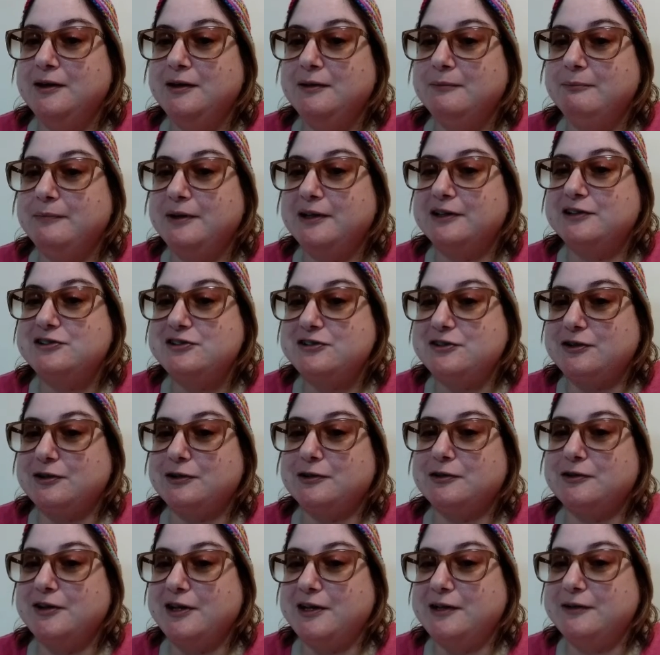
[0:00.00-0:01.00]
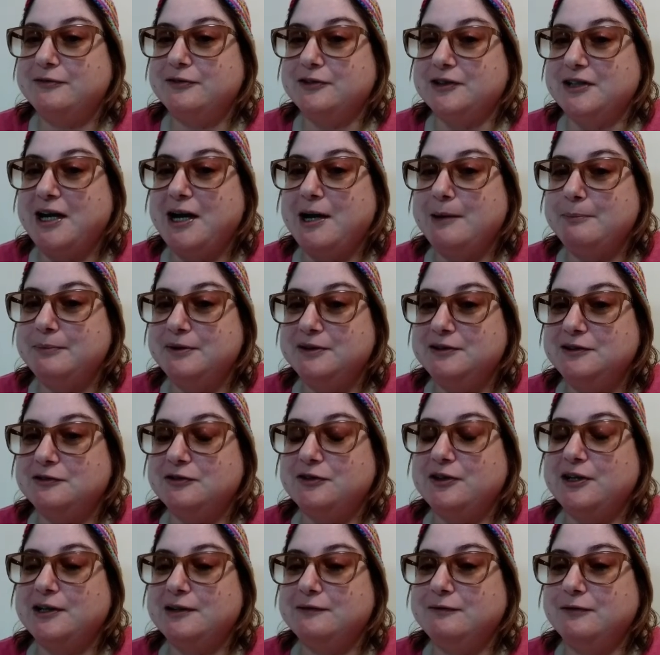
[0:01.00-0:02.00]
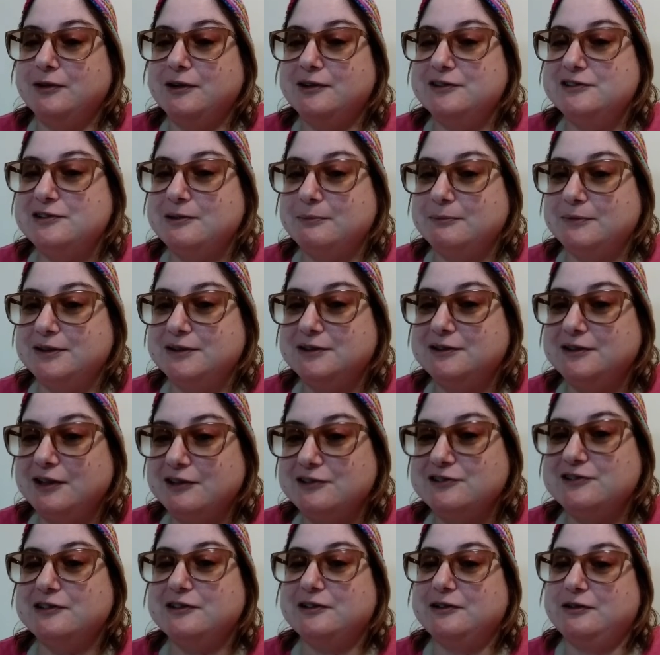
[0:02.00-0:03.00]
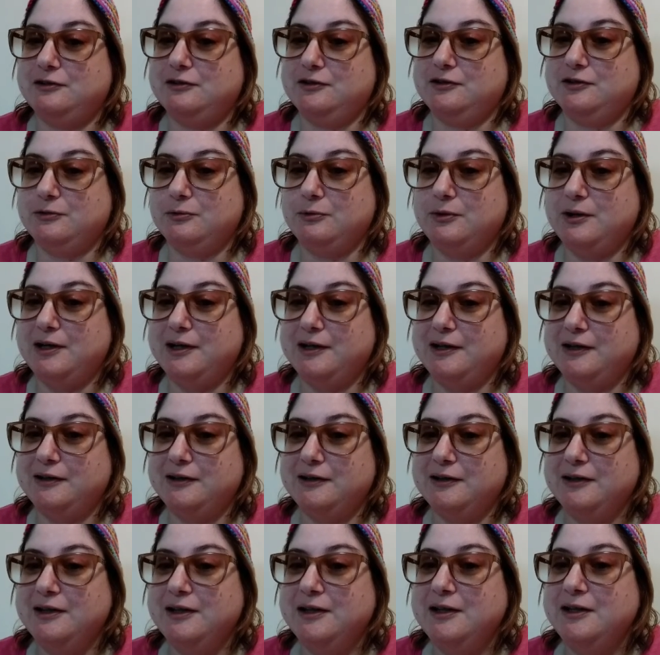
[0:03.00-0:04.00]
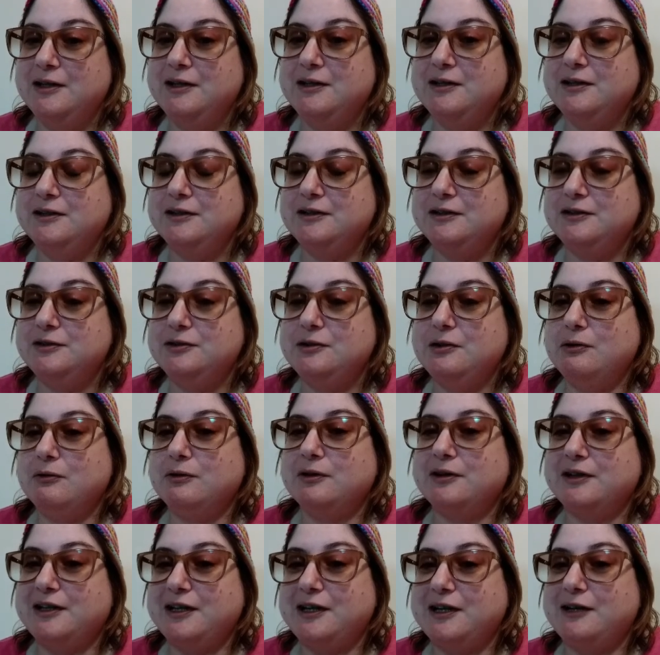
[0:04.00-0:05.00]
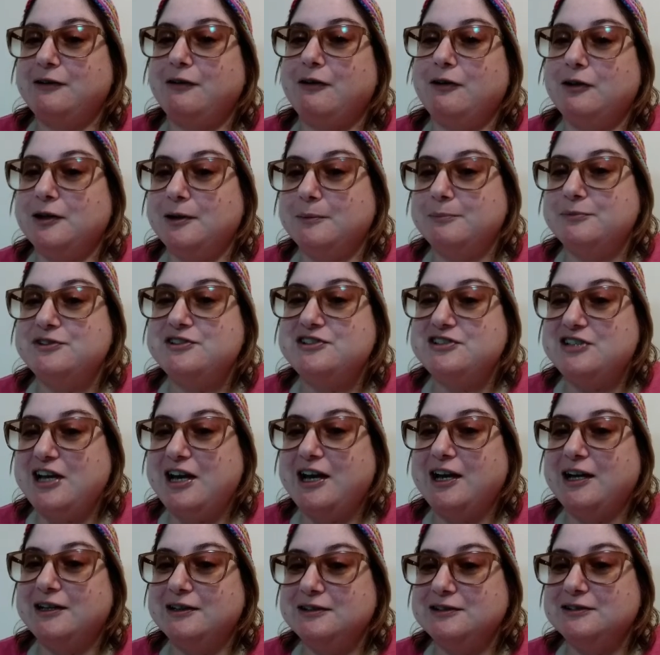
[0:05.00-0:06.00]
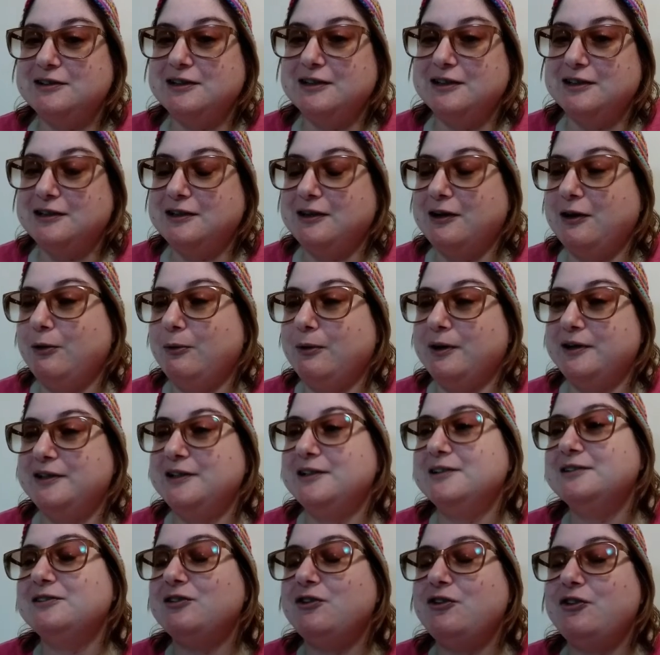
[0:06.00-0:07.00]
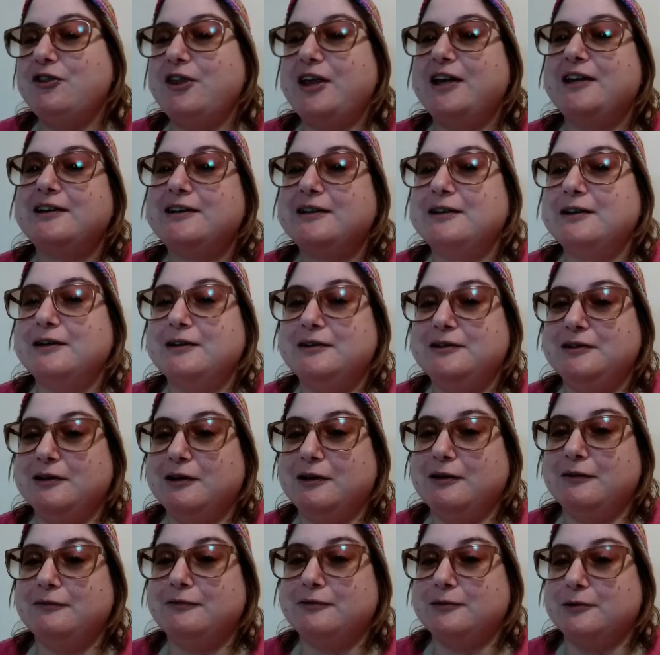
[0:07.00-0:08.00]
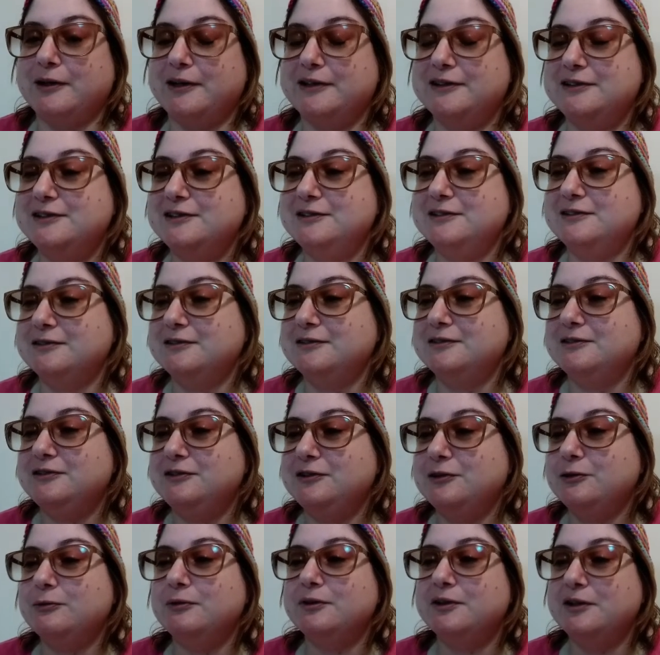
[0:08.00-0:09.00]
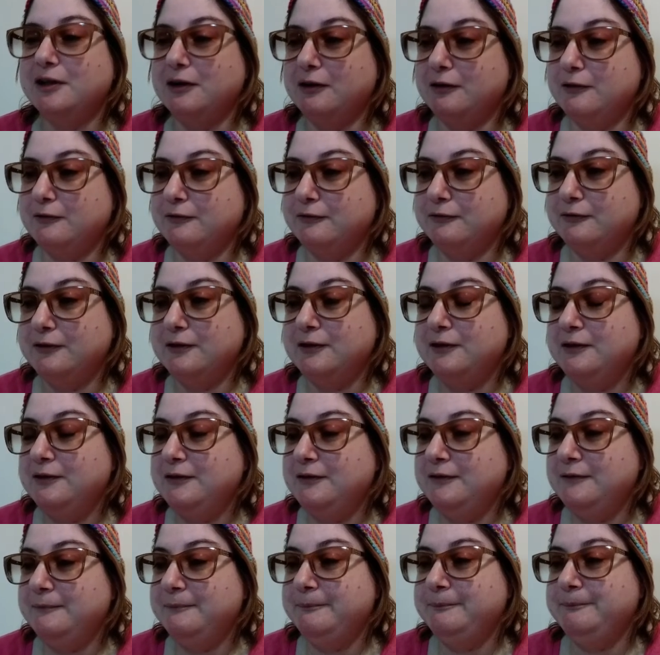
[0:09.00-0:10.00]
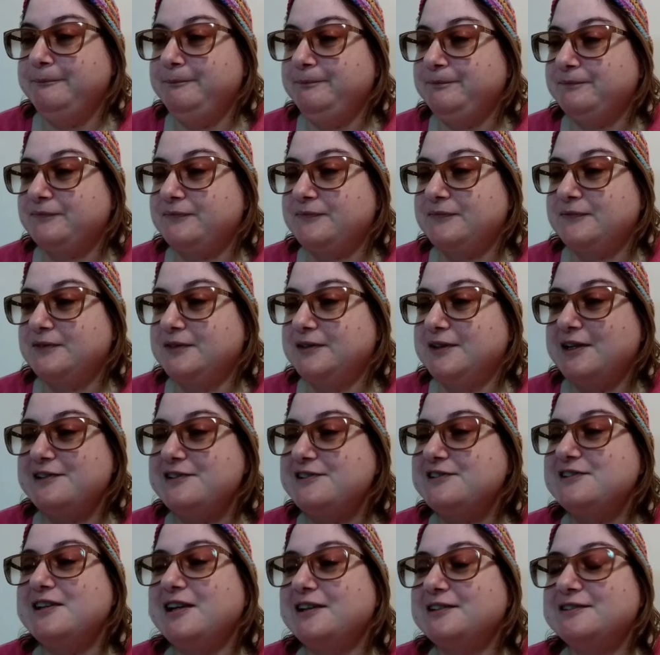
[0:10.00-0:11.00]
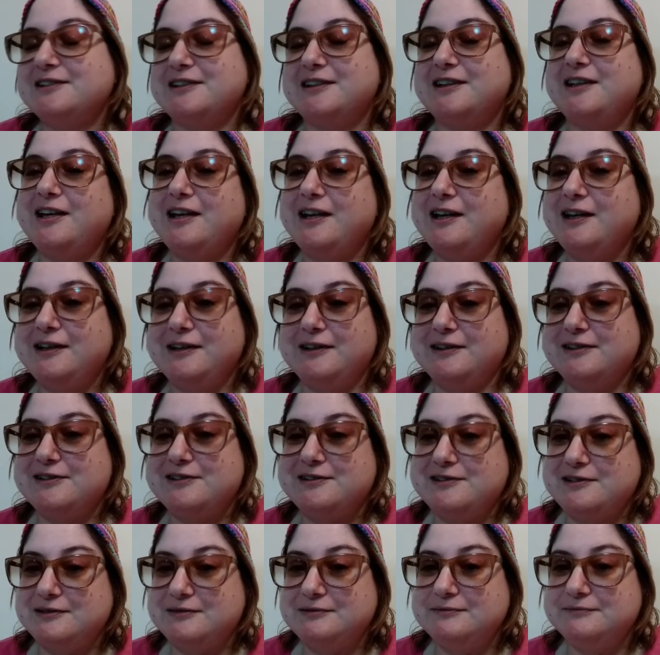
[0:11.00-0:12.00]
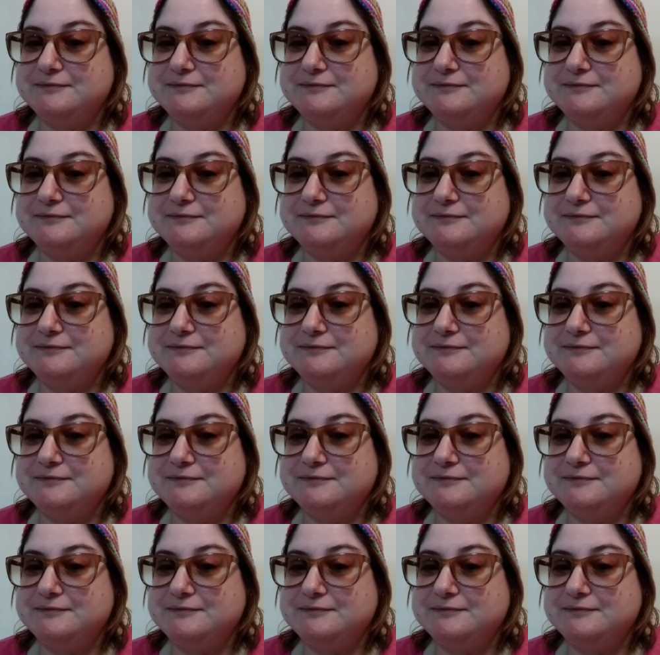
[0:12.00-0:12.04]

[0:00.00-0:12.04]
make sure that if you're happy and you're thankful and something doesn't go your way, you don't get all upset and think, oh, I didn't thank enough or I didn't do enough. That's not the case.